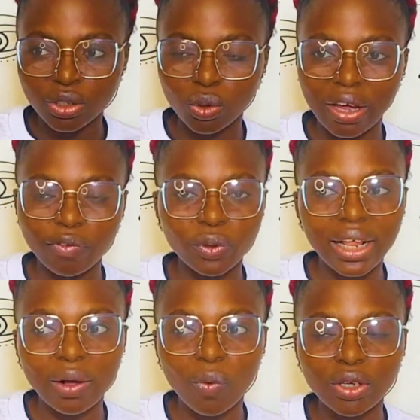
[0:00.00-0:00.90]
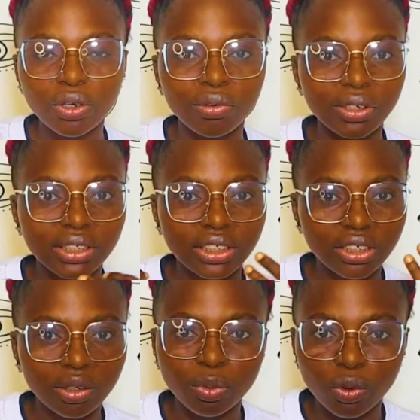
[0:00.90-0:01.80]
So I feel like when you create
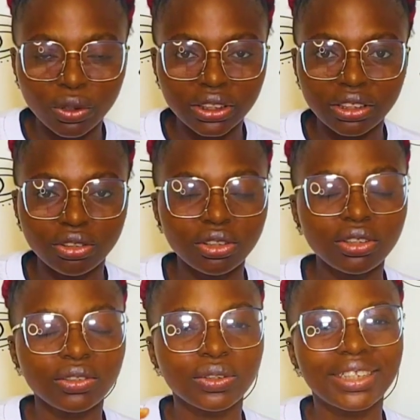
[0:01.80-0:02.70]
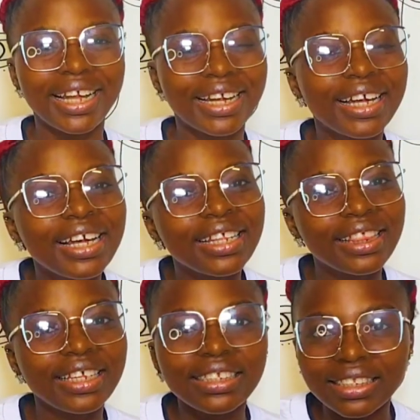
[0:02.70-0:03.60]
shareable content, you need to take
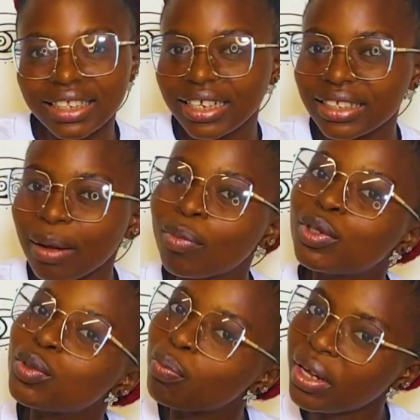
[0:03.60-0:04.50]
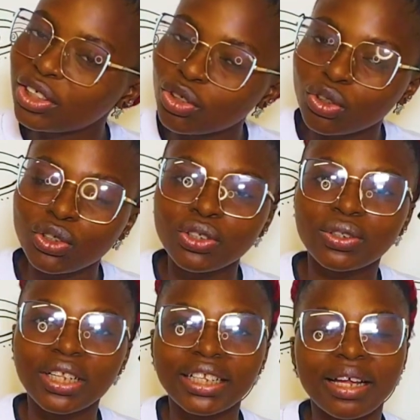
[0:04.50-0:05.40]
these things I'm going to mention, you need
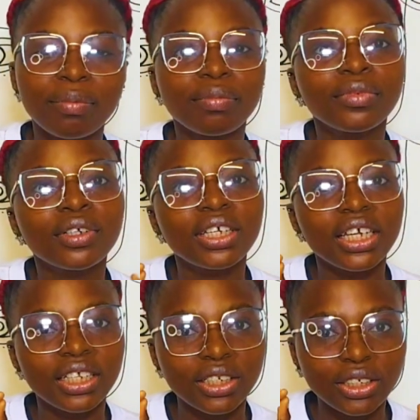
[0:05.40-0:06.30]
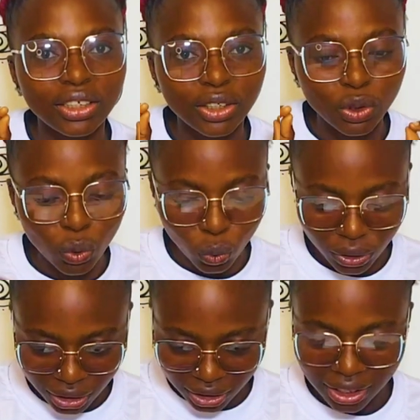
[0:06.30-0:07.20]
to take them in notes.